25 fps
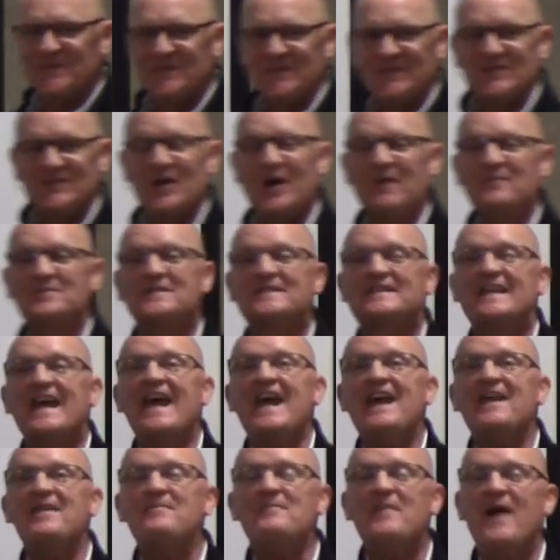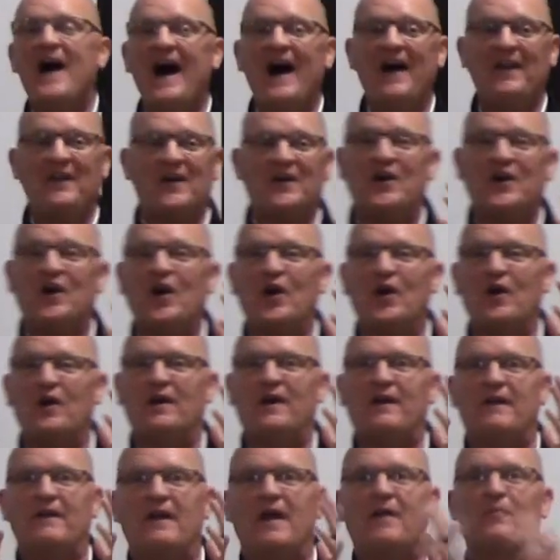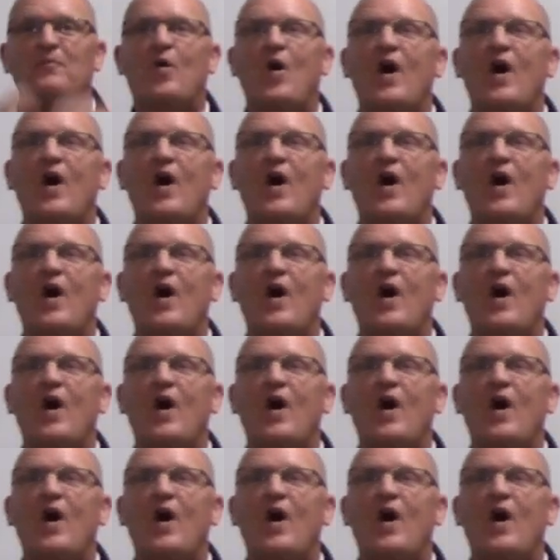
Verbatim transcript: So I'm standing behind the curtain and then I'm